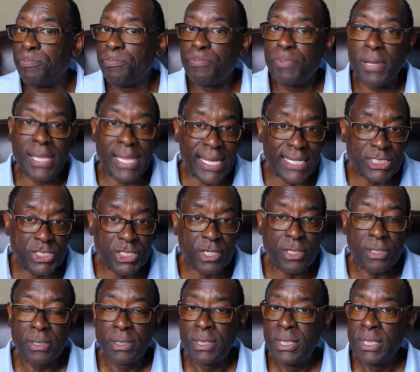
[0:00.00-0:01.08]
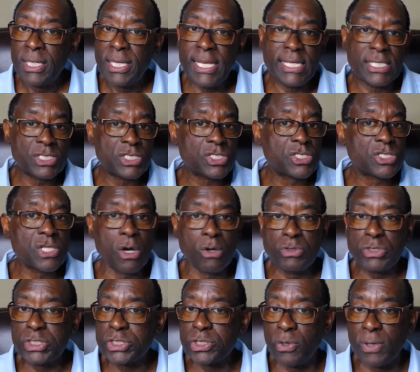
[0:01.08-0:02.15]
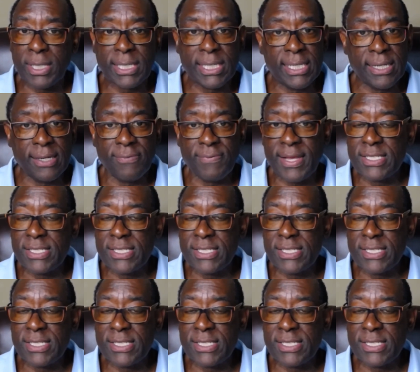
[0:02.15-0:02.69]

pleasure is so short-lived